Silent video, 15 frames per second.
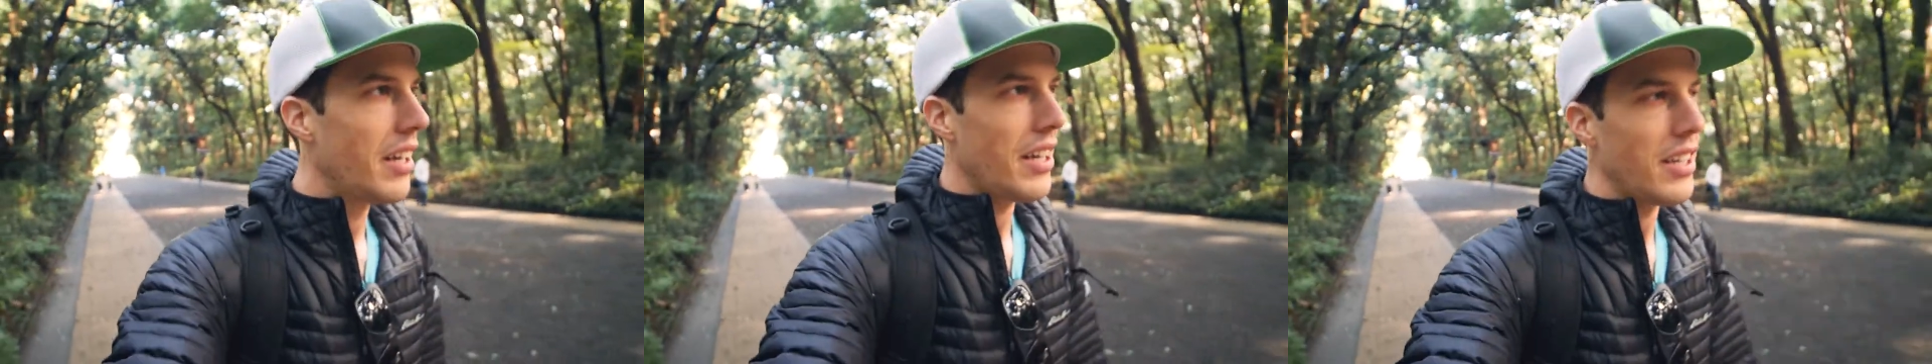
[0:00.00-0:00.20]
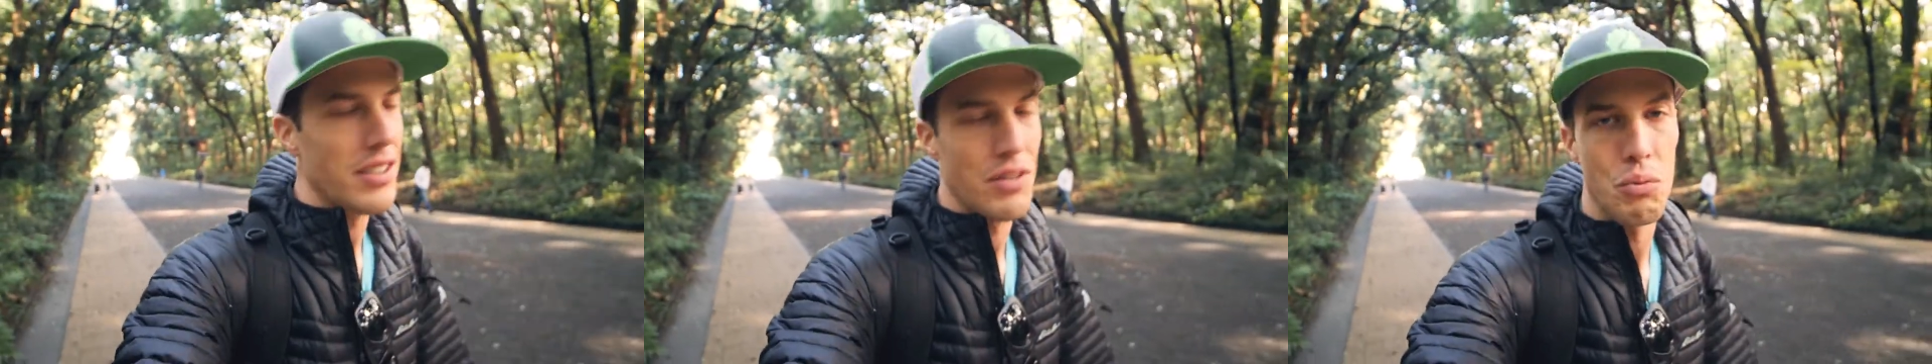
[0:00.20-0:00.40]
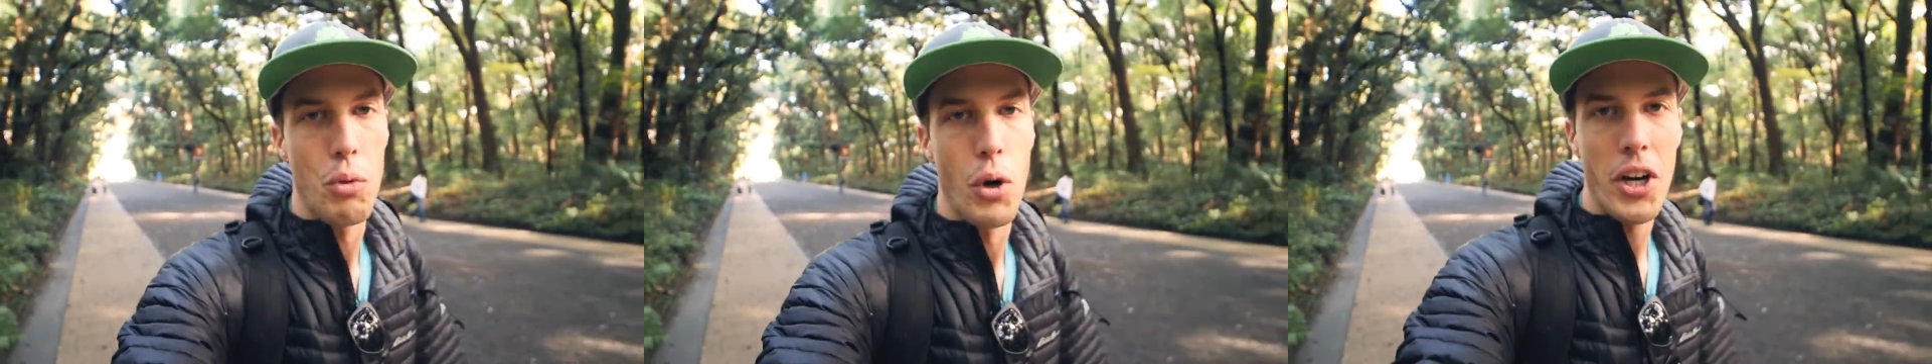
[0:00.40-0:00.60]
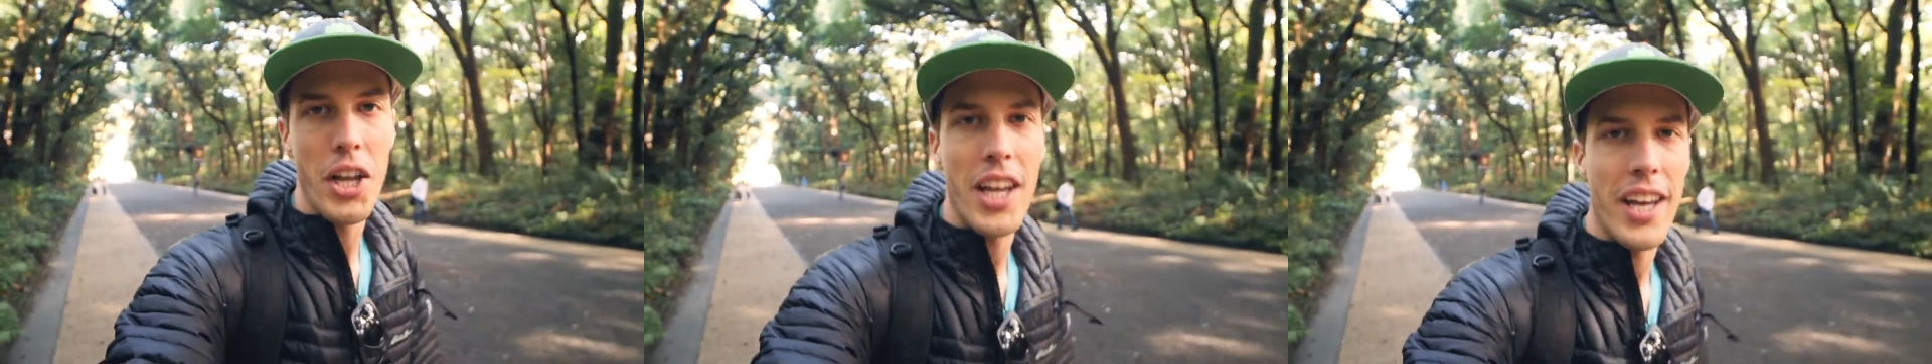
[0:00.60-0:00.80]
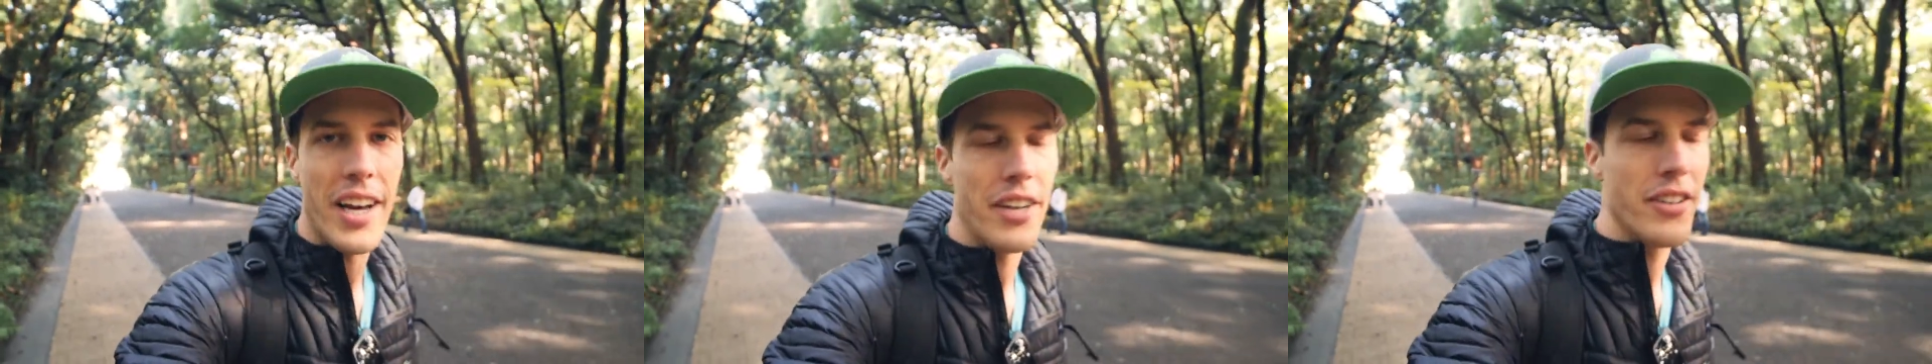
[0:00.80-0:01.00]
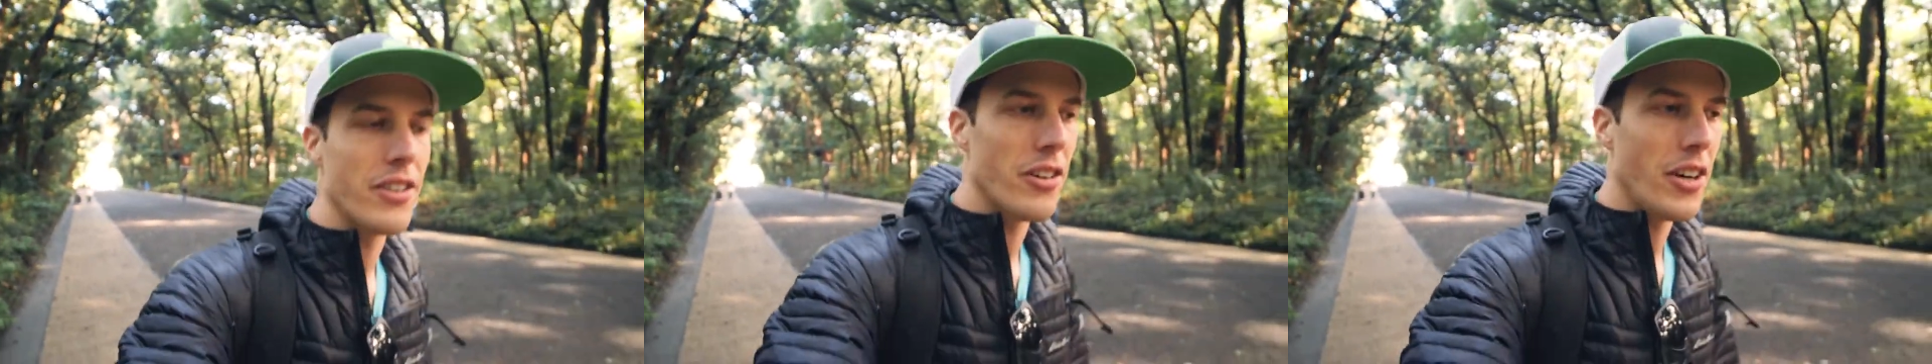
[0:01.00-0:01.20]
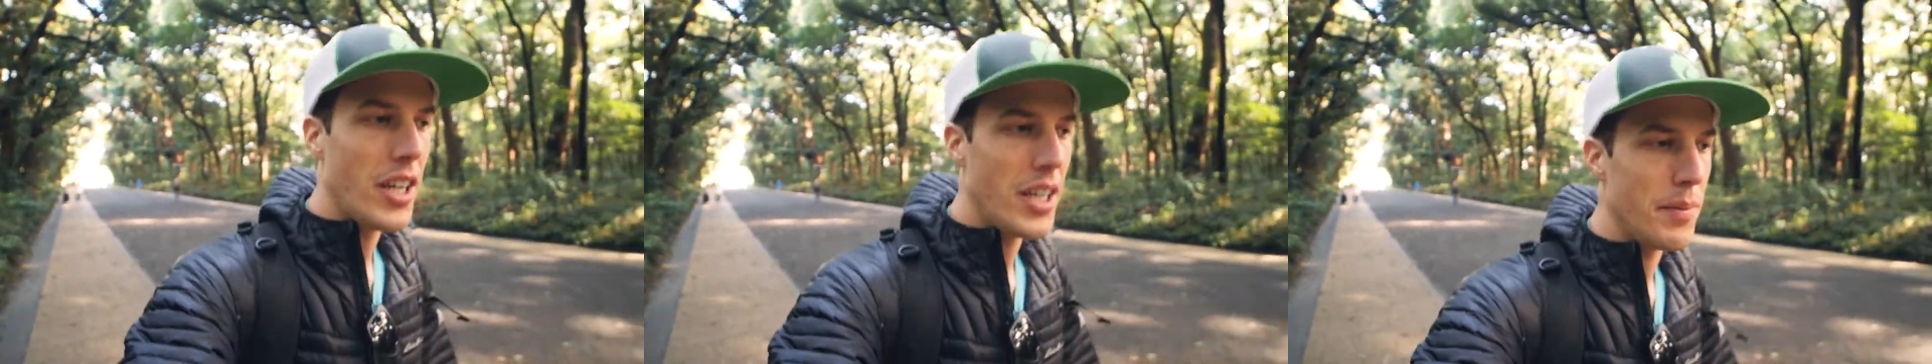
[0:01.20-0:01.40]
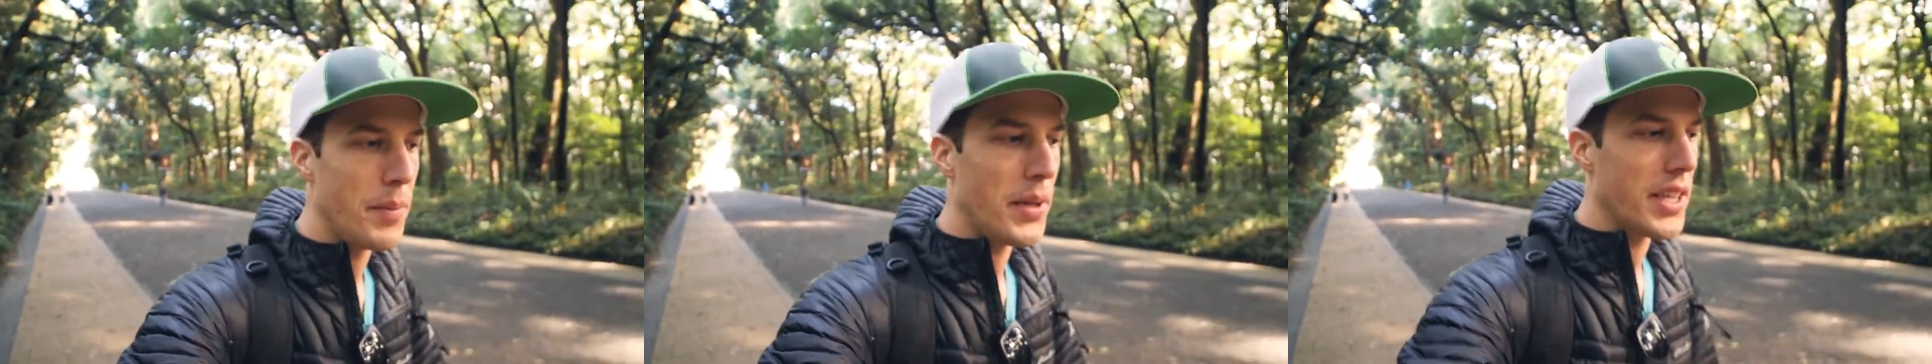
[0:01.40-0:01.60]
it's working out
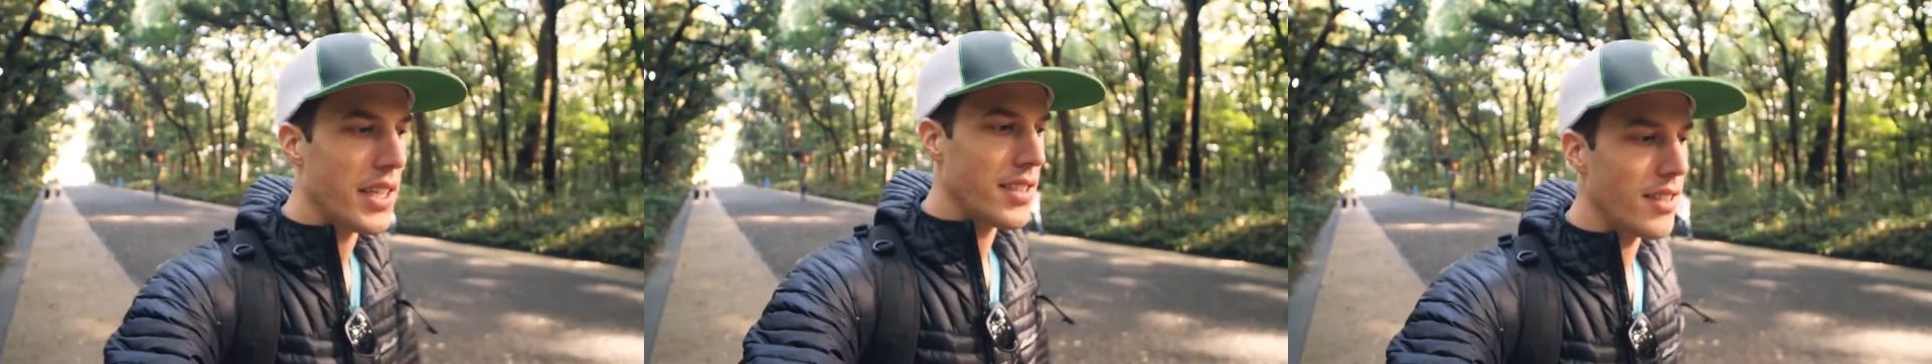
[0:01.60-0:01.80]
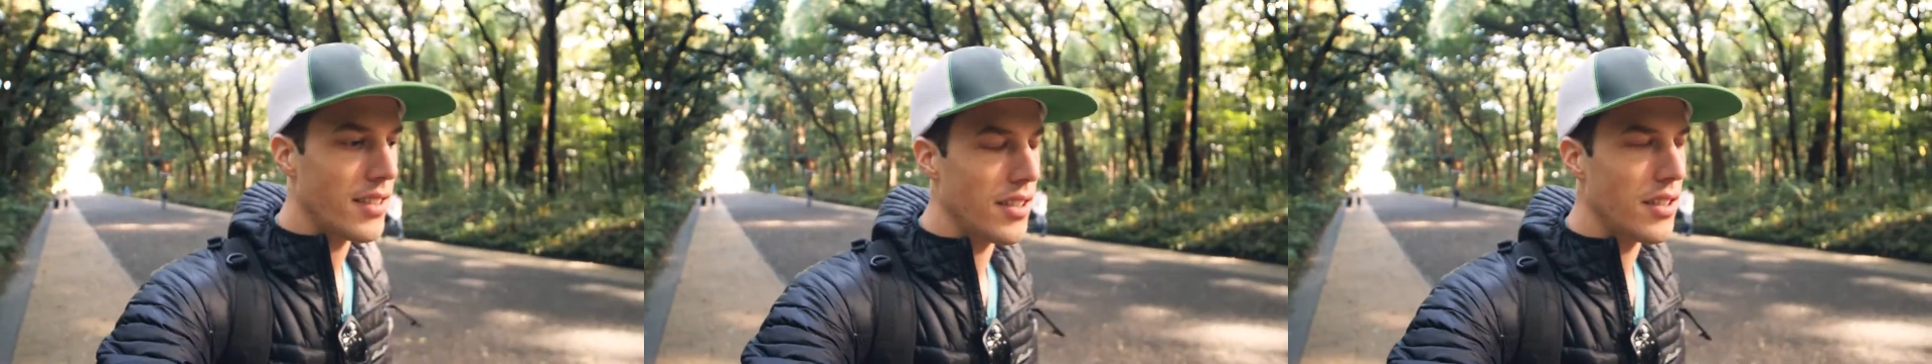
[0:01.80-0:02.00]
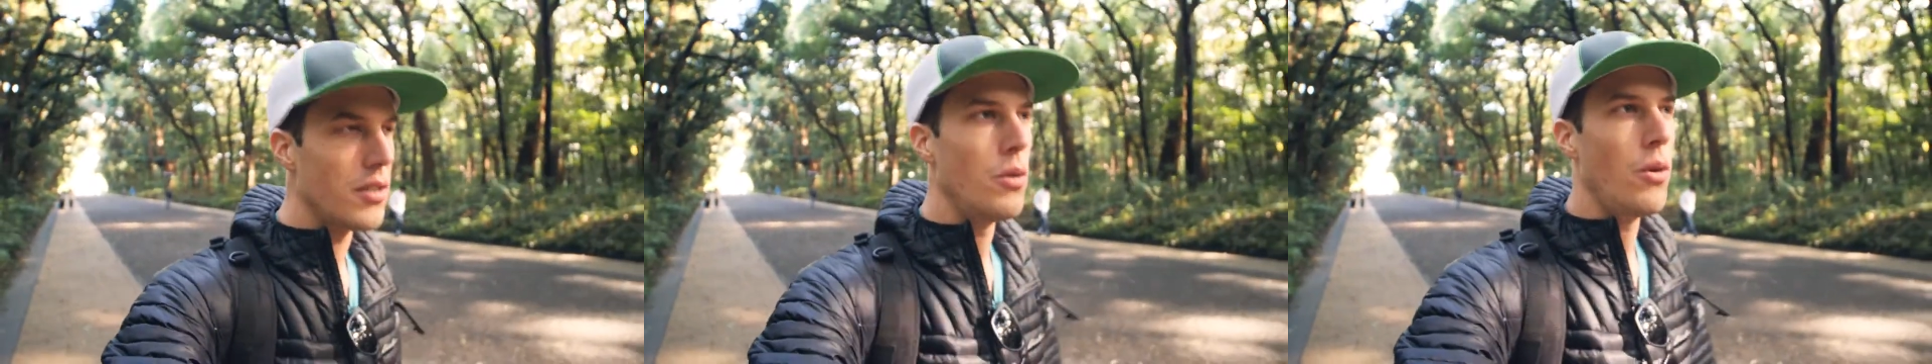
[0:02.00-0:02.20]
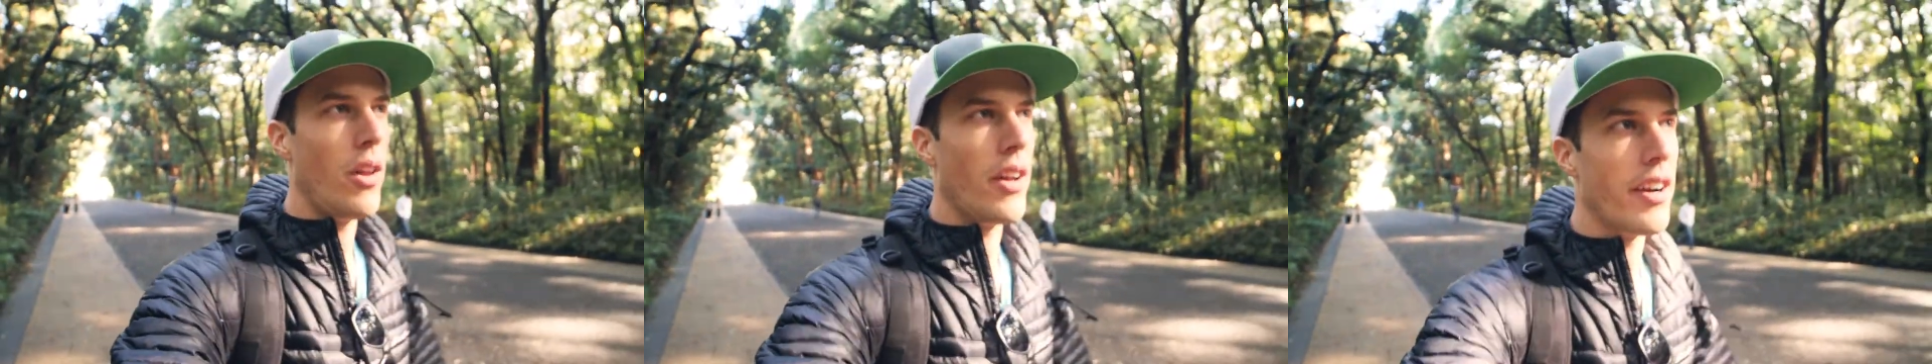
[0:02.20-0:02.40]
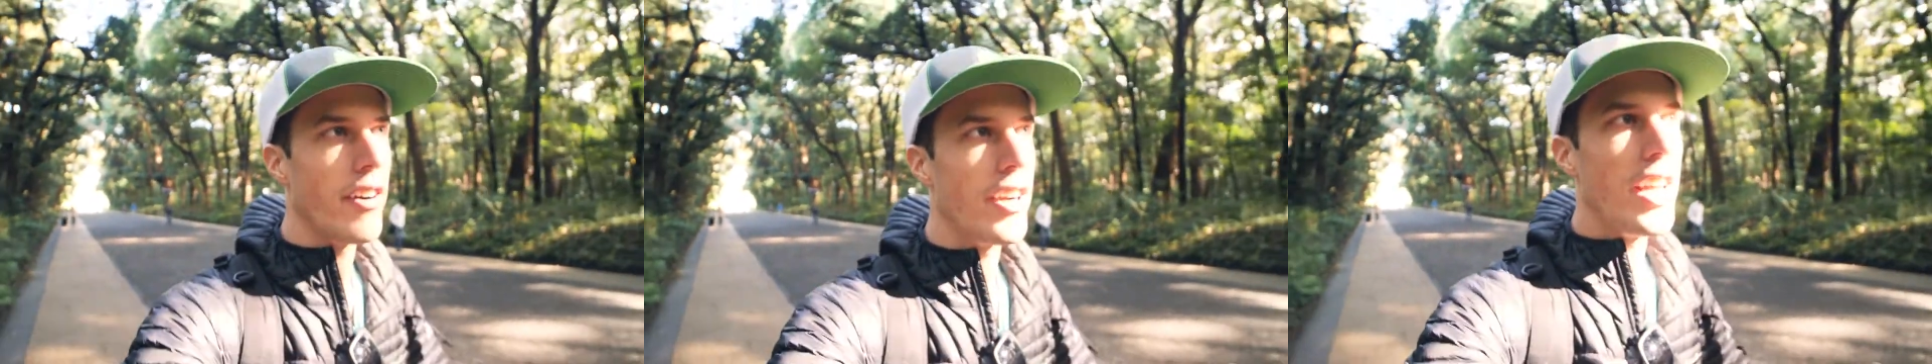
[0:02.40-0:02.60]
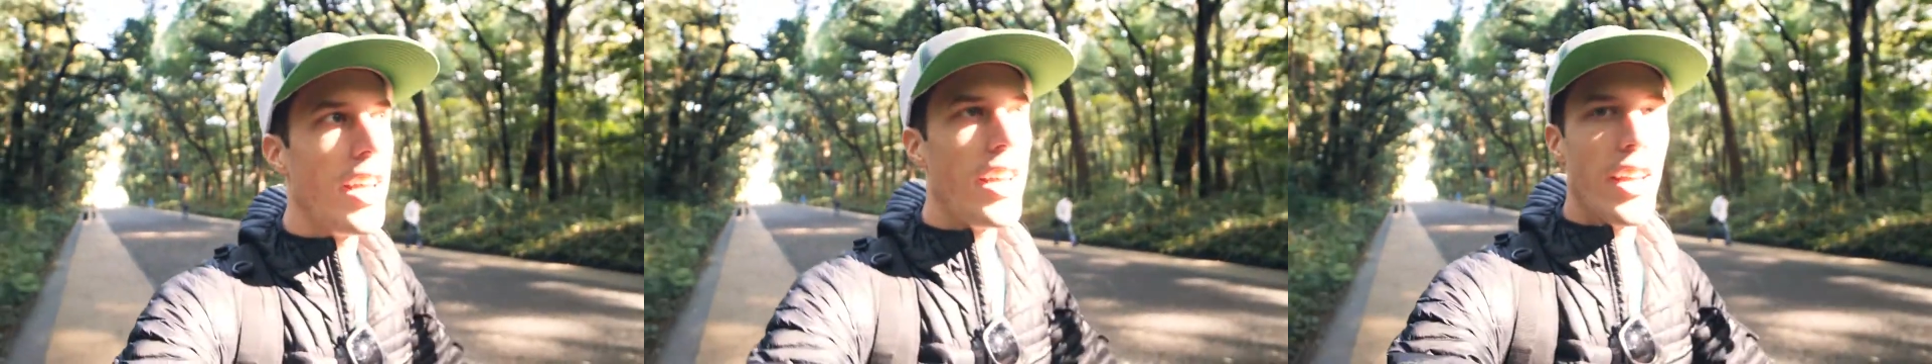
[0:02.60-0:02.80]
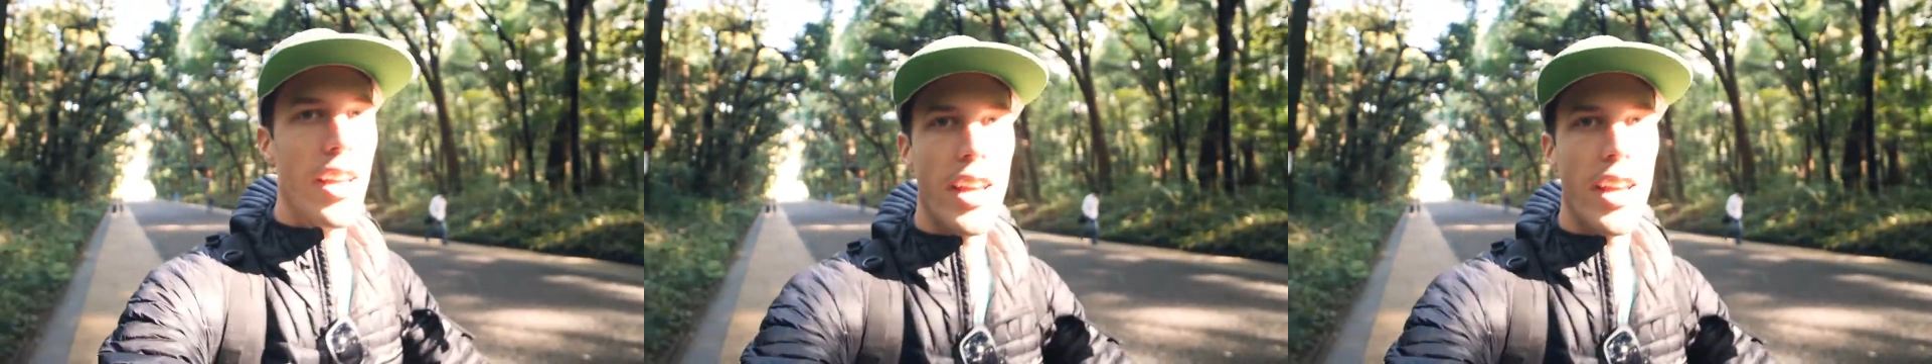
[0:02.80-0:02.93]
great because it's a cool area